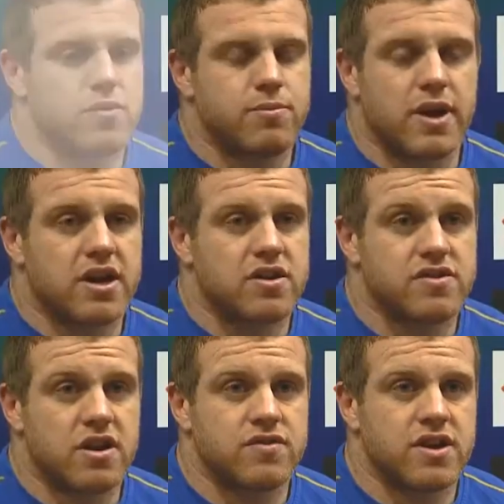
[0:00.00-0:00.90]
We'd back
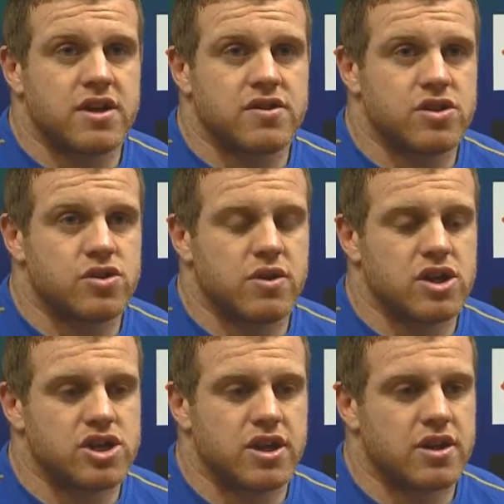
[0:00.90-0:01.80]
ourselves in any
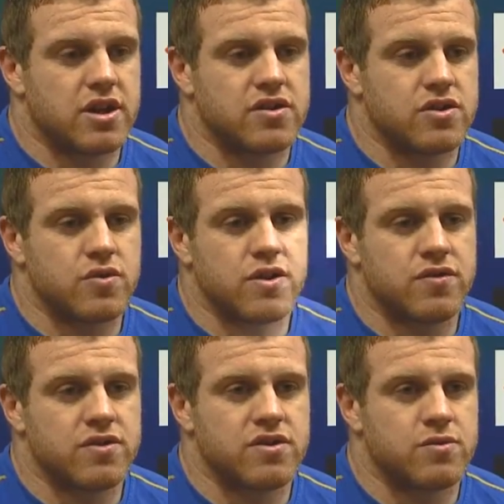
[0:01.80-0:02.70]
situation, and it's no
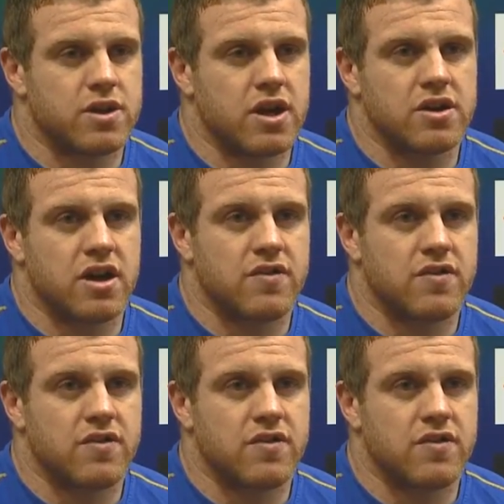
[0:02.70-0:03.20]
different this weekend.